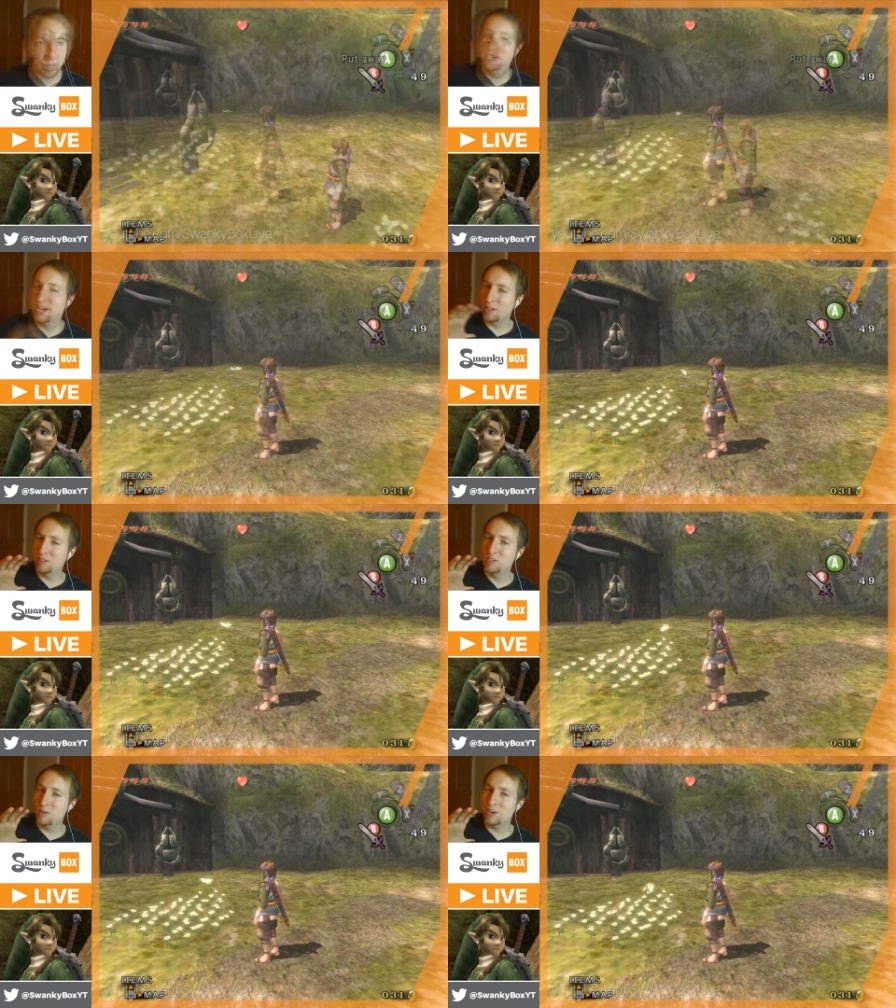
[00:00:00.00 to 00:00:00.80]
But now
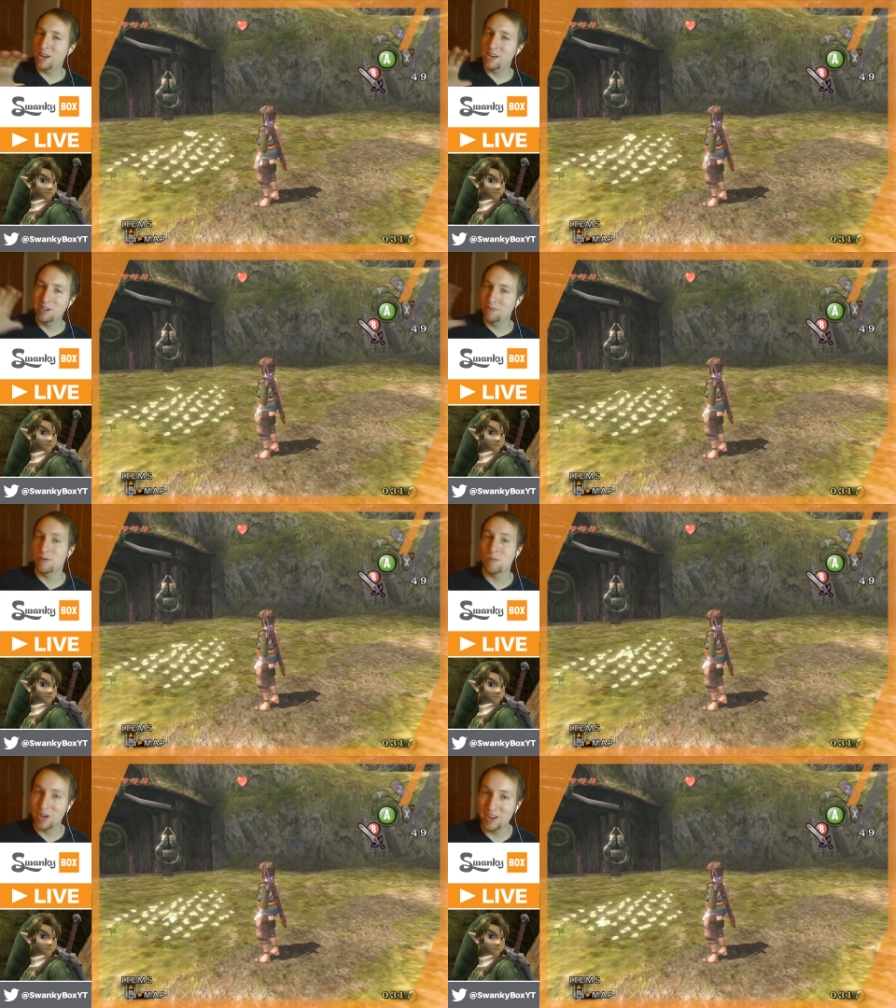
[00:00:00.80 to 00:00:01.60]
let's do it a
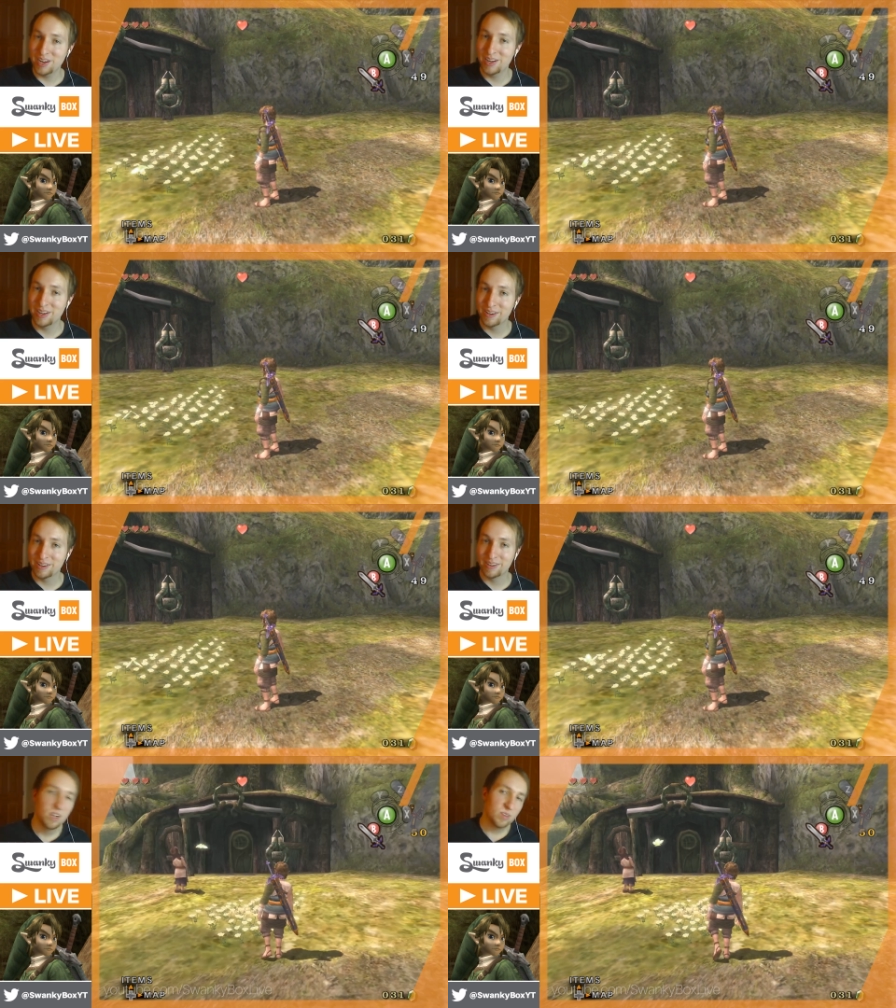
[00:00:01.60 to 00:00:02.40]
different way.
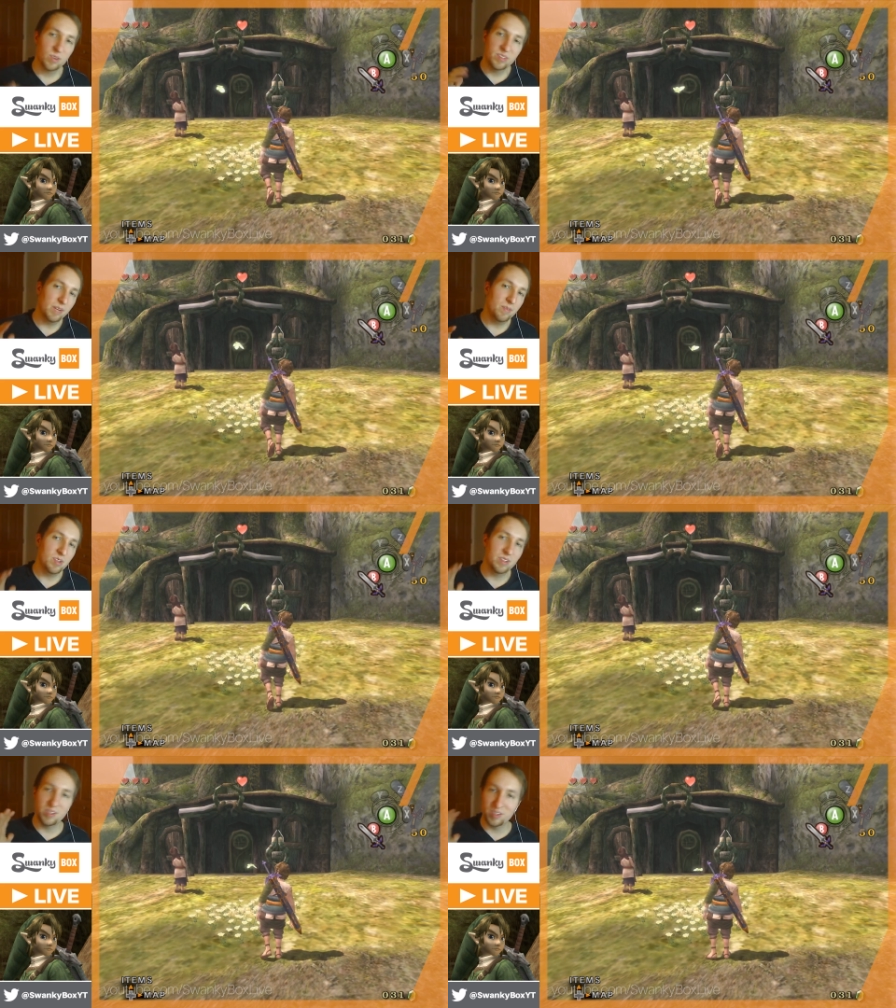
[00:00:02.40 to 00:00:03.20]
So instead of
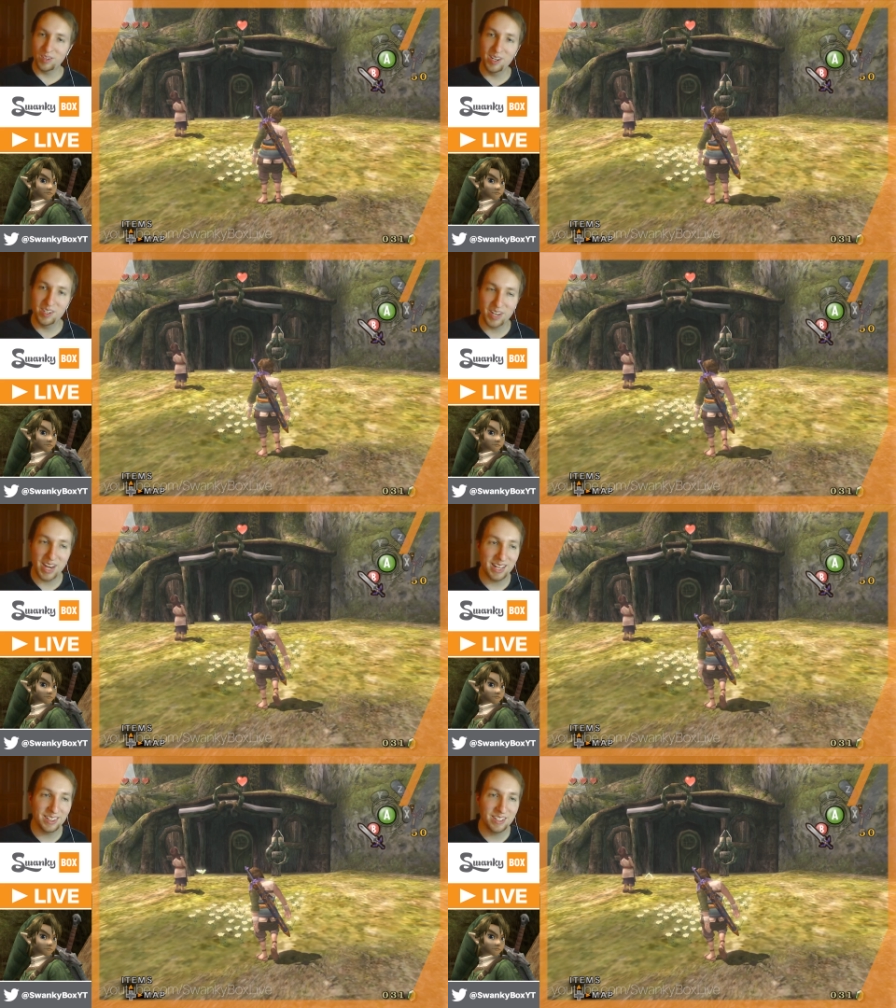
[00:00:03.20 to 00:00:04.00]
using the
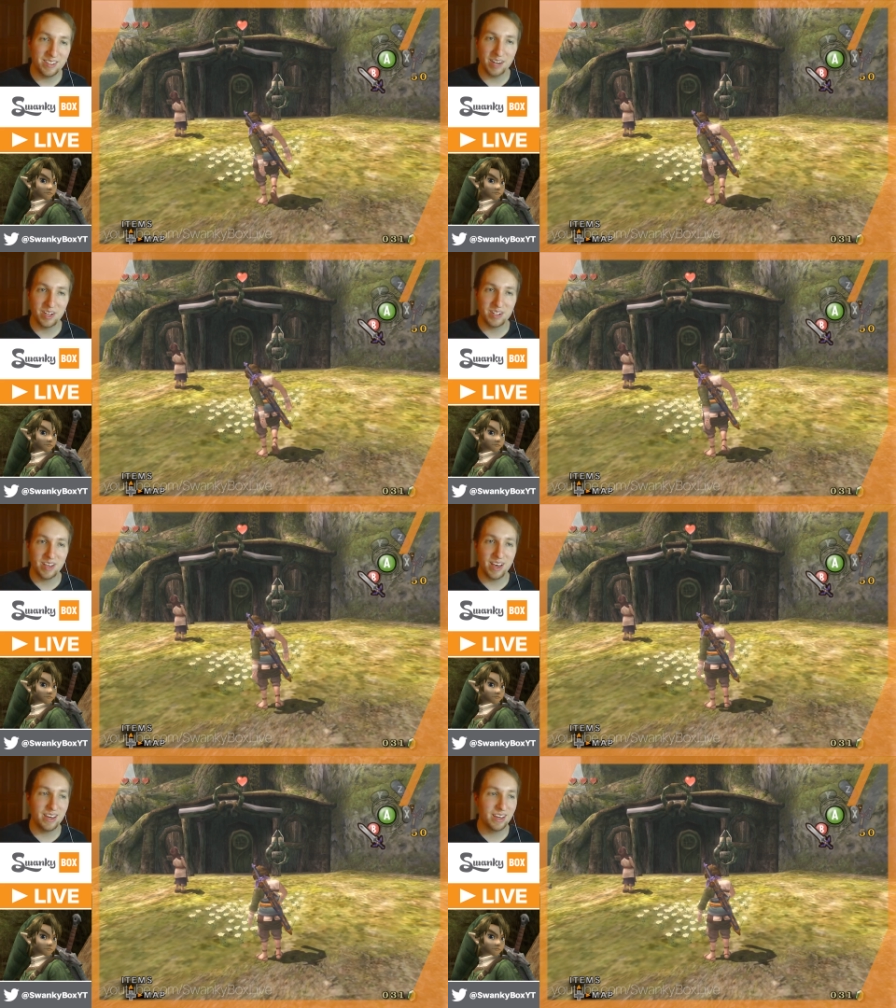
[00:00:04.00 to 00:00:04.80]
slingshot, let's actually
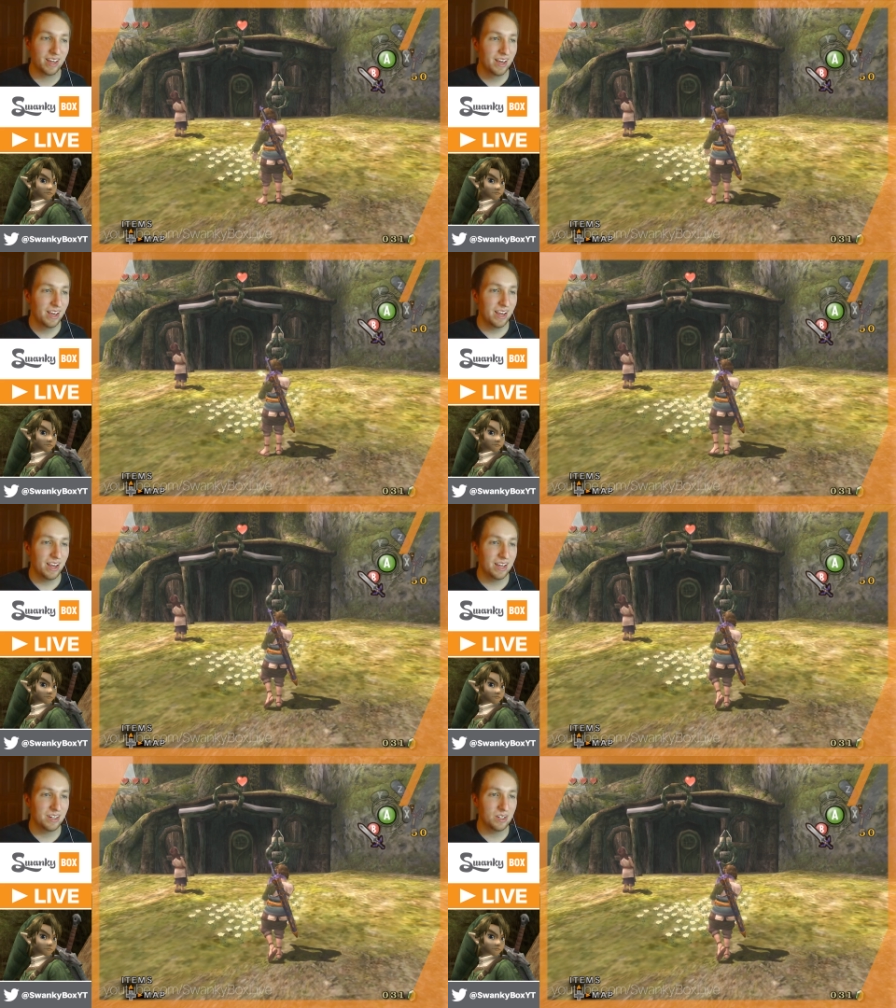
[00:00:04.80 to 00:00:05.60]
take
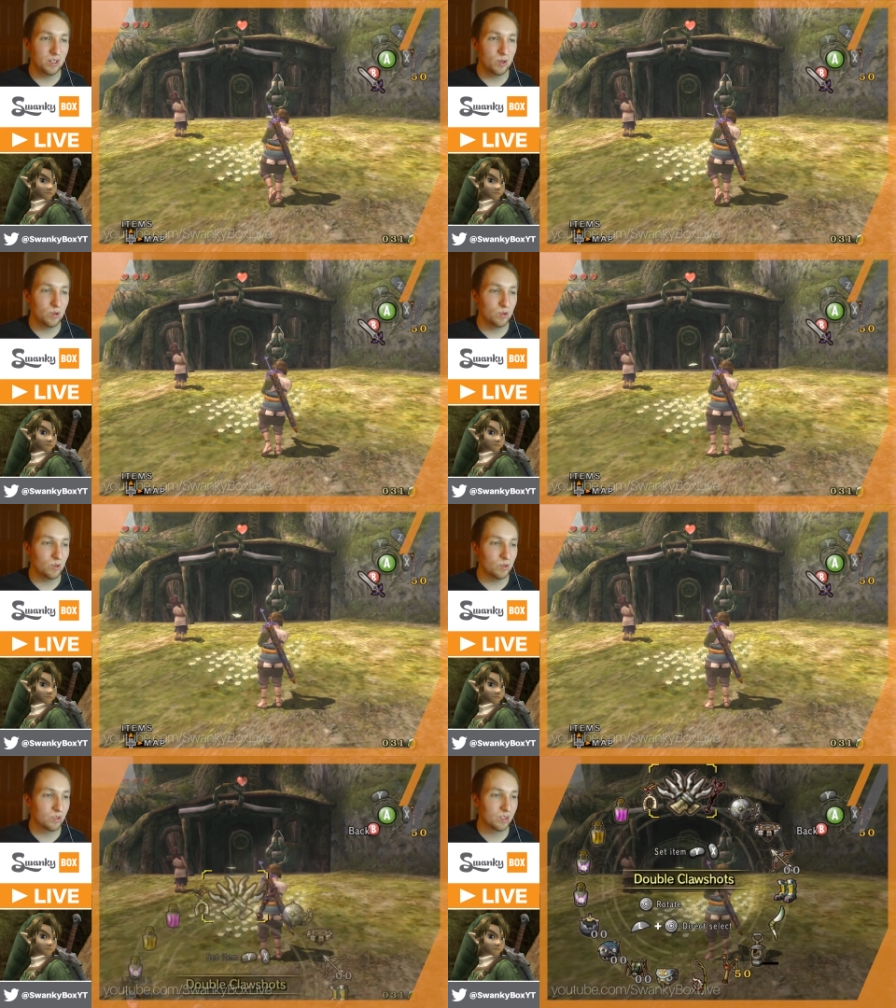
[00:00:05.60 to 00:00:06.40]
and
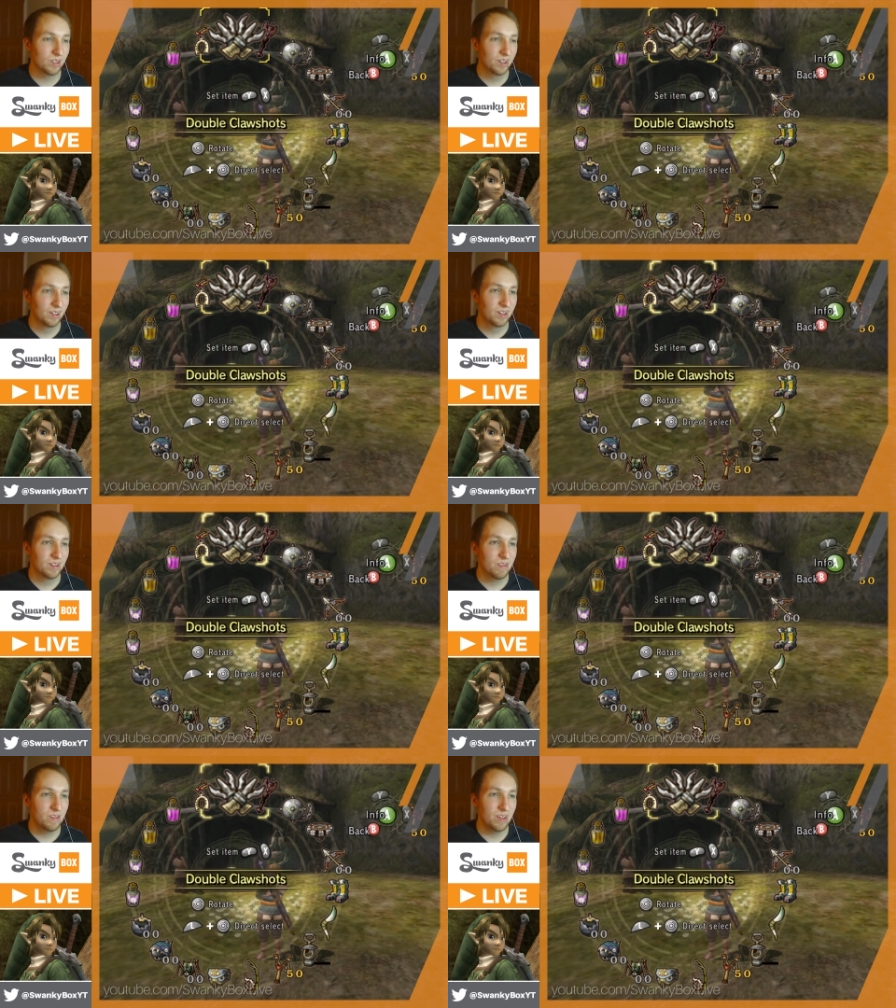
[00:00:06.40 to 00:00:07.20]
use
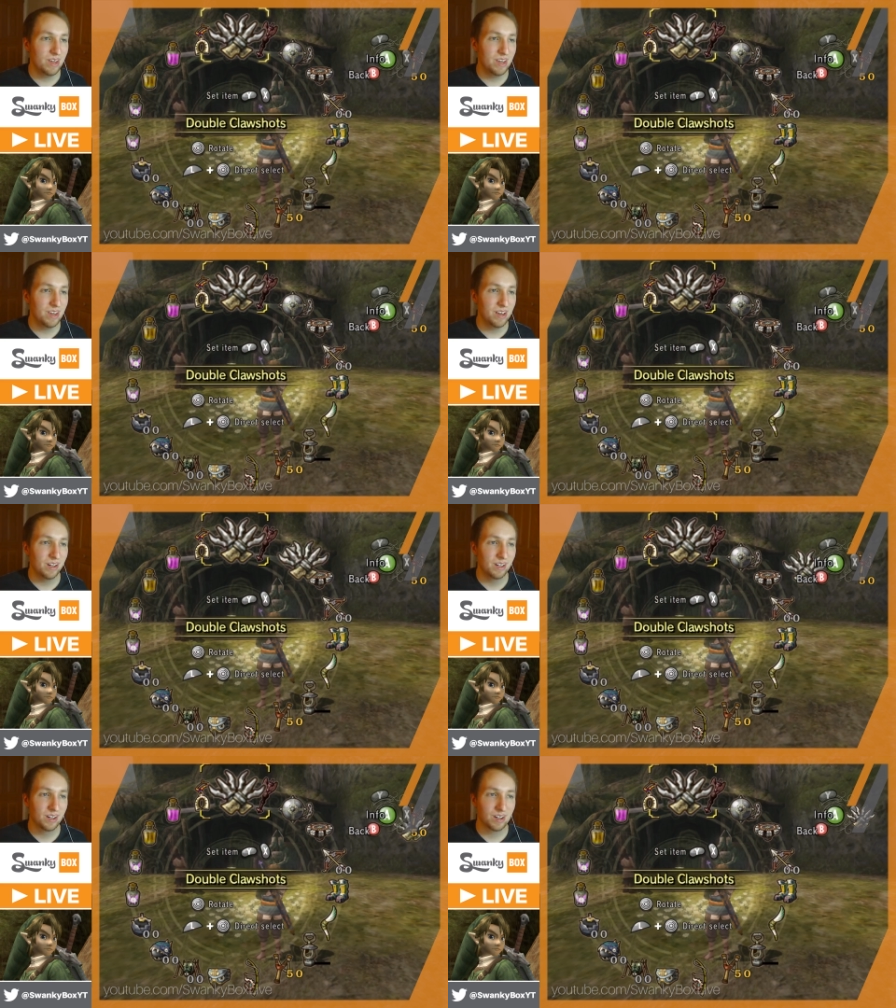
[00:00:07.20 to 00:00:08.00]
the
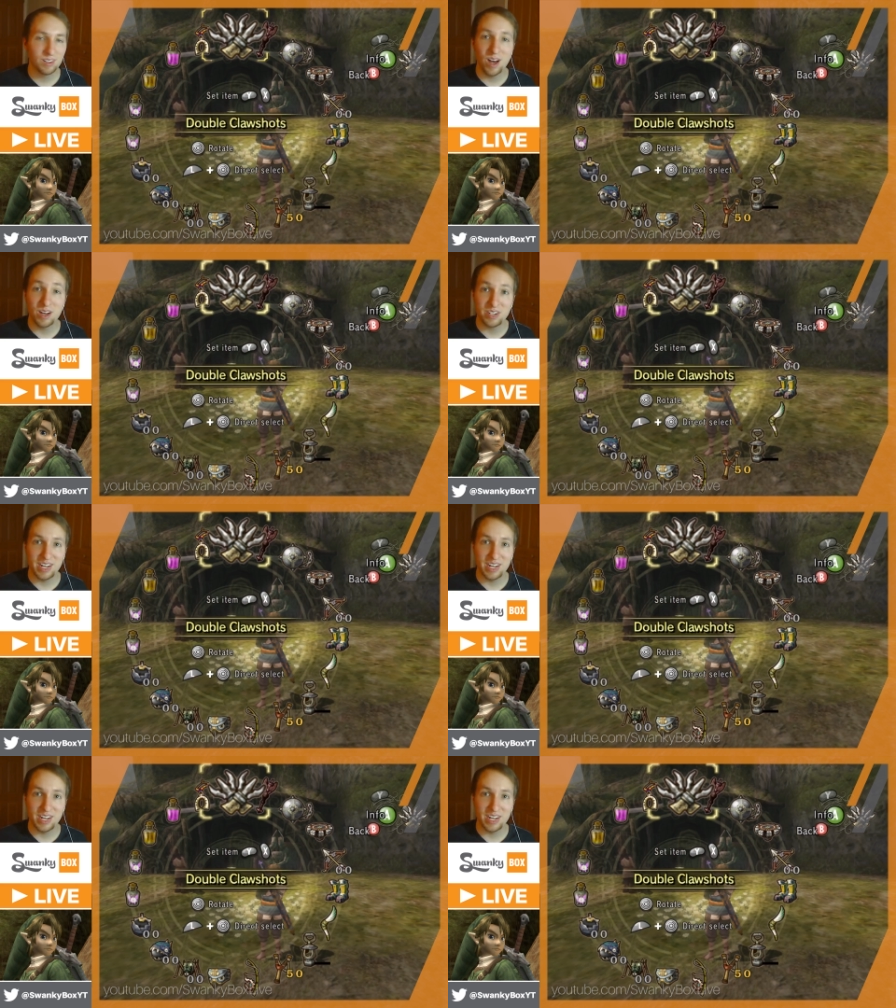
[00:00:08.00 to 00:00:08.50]
claw